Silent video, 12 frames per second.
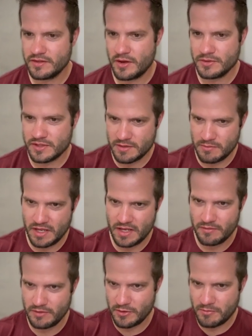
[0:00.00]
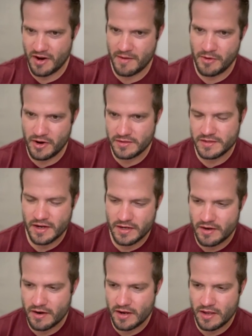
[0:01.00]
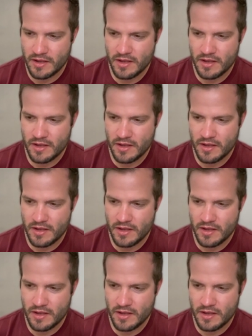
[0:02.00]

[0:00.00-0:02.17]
Those can be your primary and secondary.